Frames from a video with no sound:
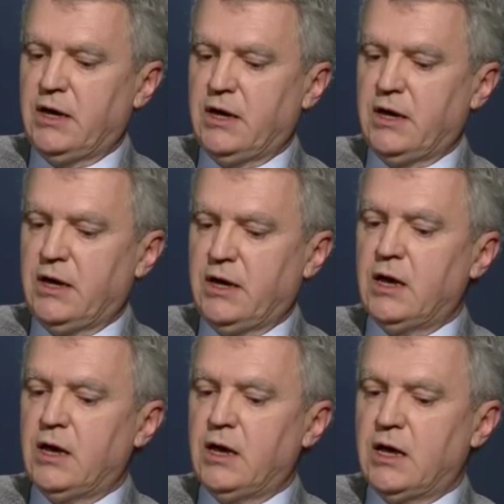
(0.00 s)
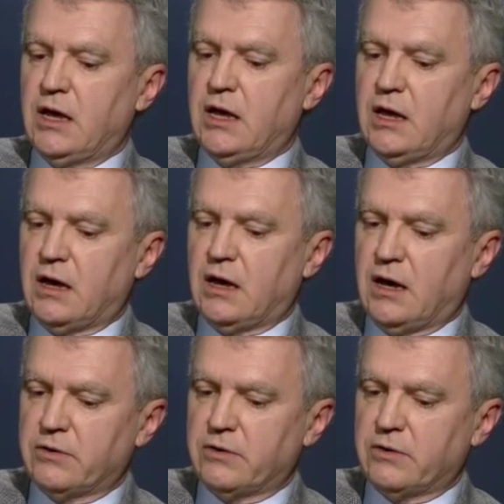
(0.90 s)
power.
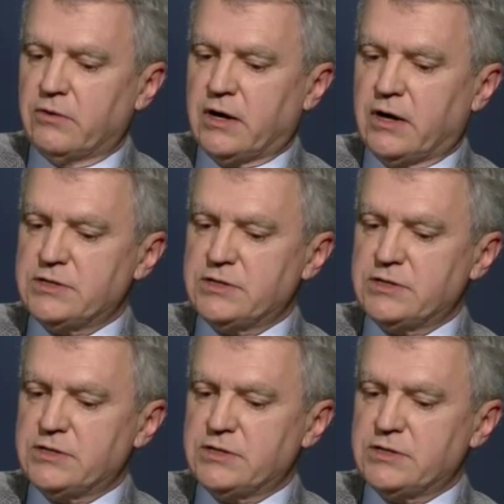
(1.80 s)
Under